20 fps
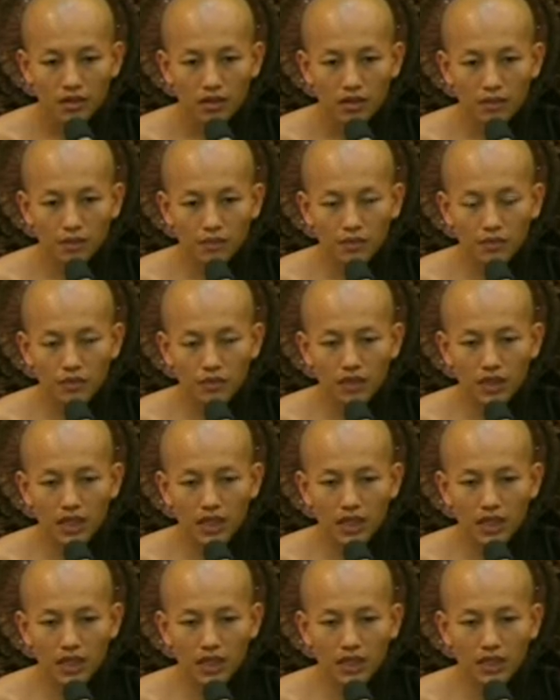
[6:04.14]
if you
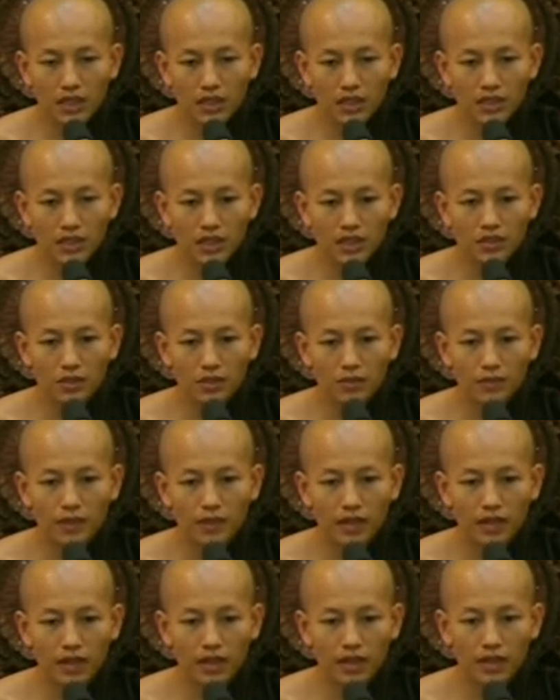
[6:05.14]
kill your
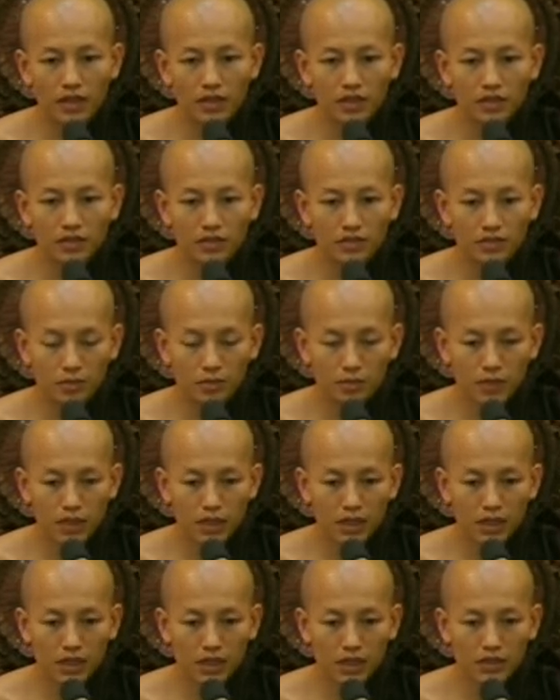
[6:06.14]
parent, your
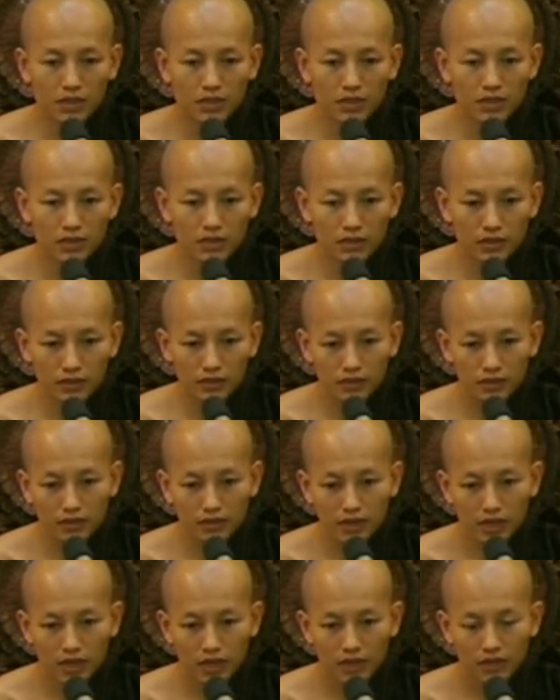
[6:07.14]
mother or your
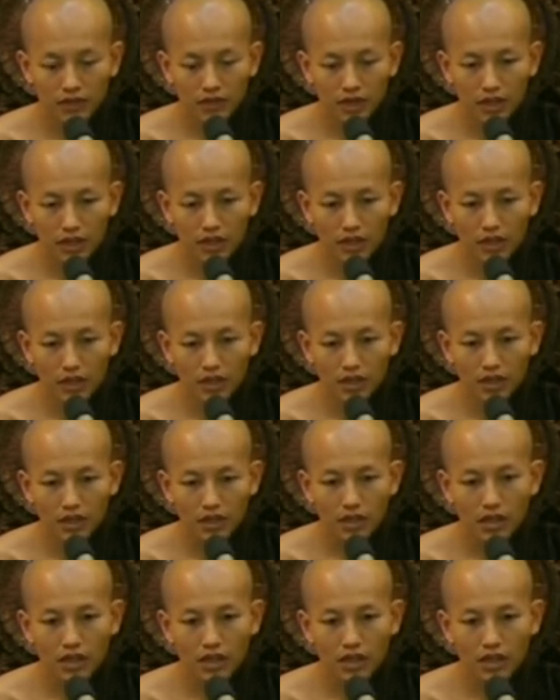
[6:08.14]
father,